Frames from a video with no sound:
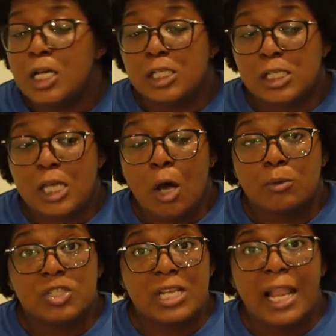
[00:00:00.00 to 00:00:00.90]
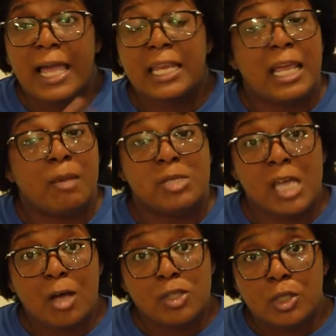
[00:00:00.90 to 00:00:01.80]
So she like, Dane, let me
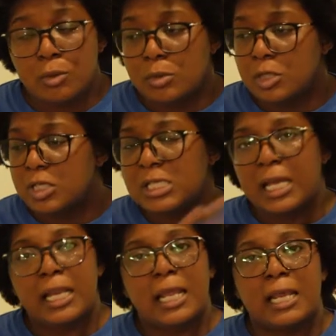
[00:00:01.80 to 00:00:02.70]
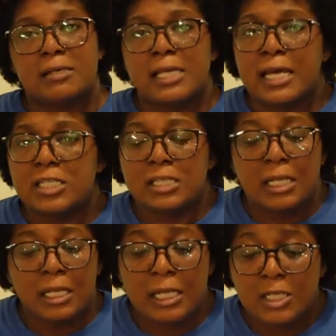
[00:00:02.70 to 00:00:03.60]
talk to you. So she take Dane outside. She
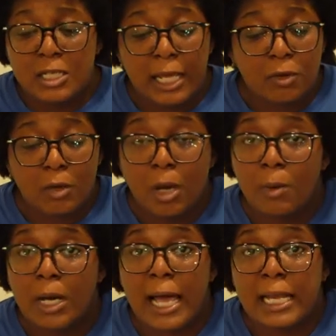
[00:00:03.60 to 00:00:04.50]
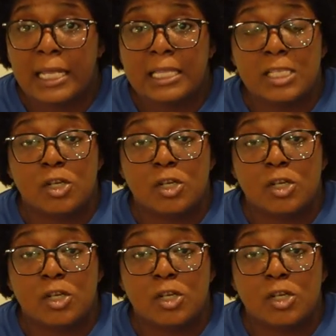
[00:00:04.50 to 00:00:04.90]
telling Dane, she like, you know what, I did this.